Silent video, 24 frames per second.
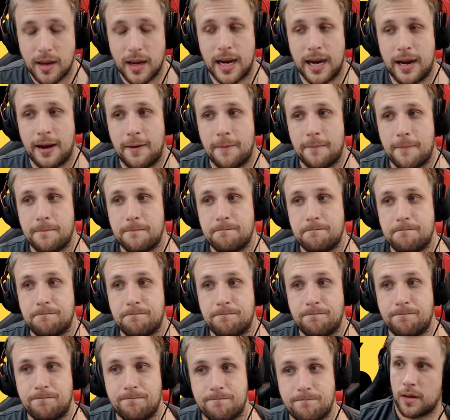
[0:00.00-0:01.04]
I
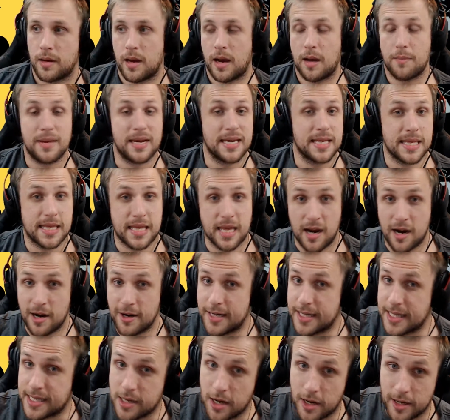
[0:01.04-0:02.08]
mean, they
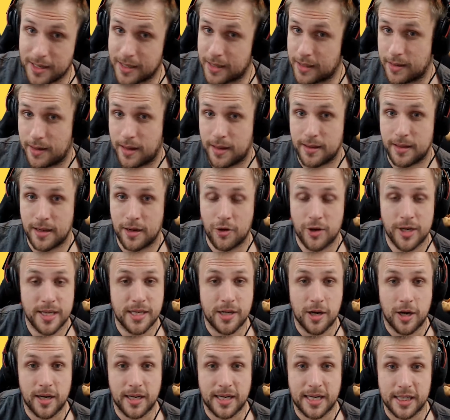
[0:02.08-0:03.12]
already got
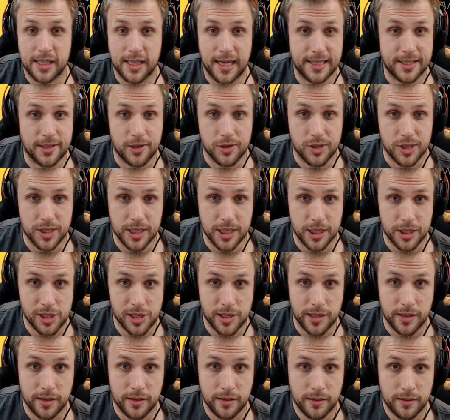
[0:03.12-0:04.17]
a collector's
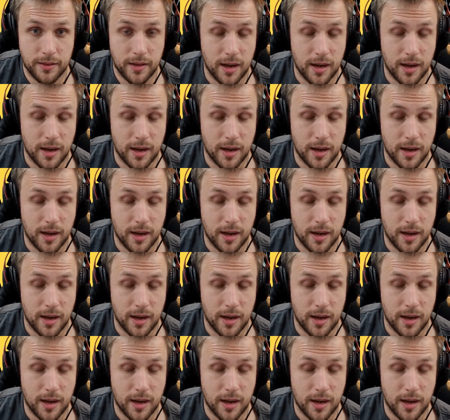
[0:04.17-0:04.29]
edition.